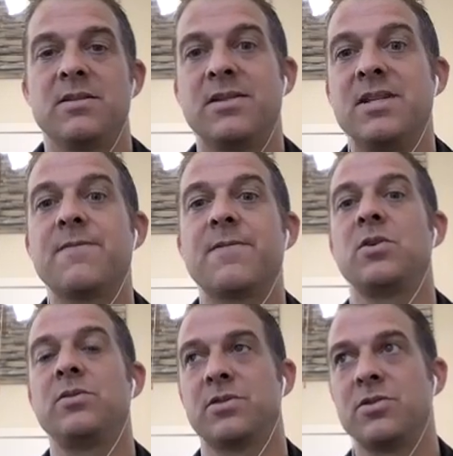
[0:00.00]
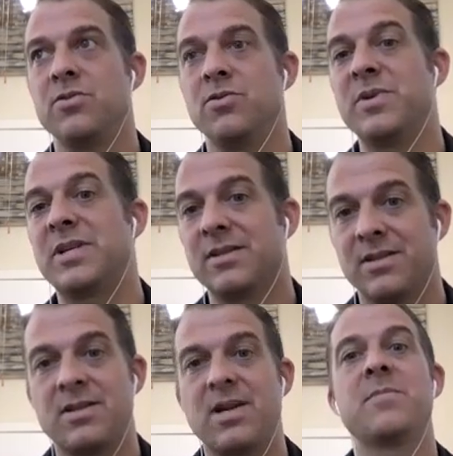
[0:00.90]
difficult to, because the
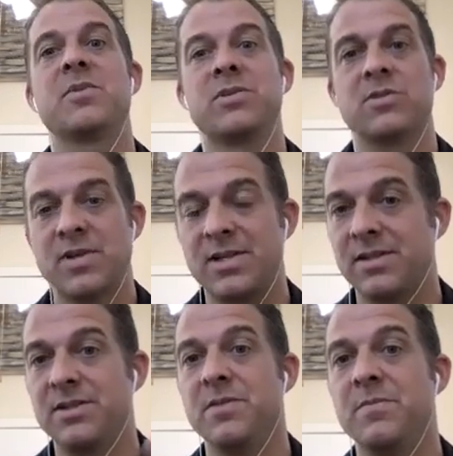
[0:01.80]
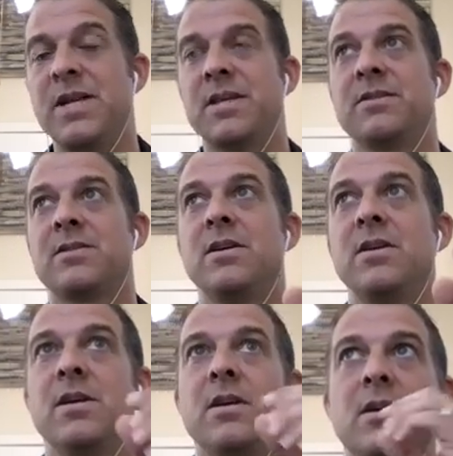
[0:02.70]
time constraints and the demands,
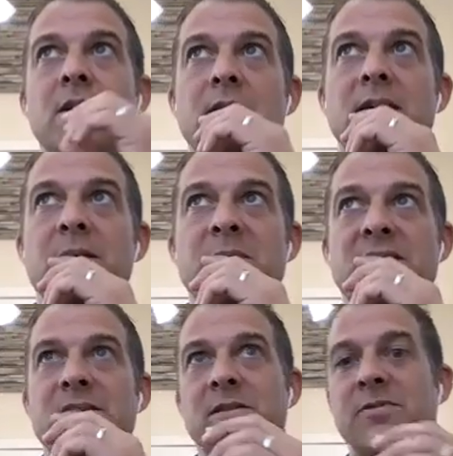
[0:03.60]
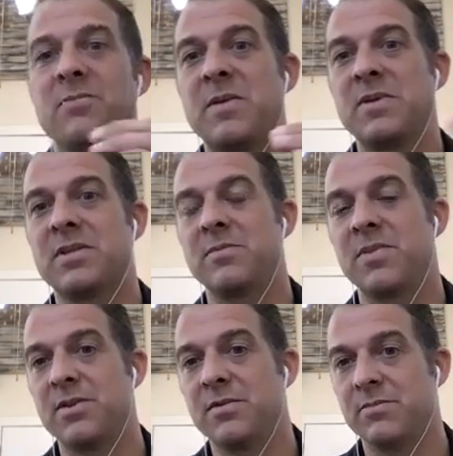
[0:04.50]
and because of maybe some
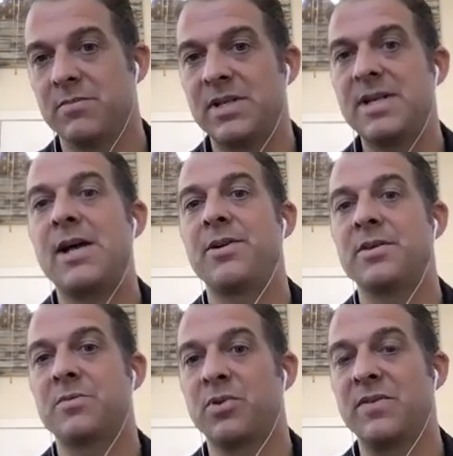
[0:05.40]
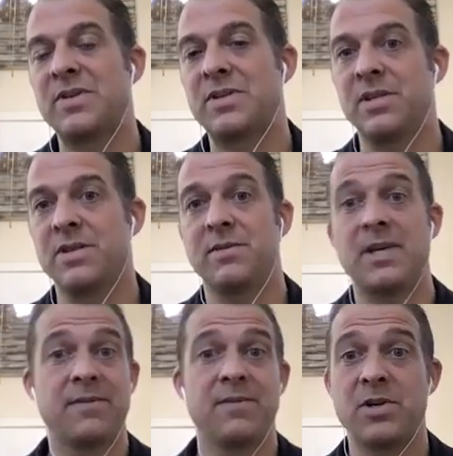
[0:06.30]
of the mentalities previously of
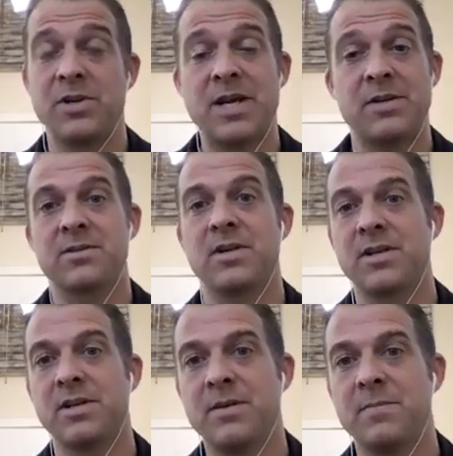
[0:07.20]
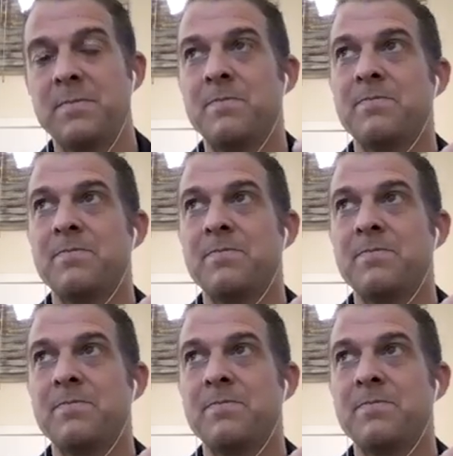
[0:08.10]
like, figure it out, suck it up.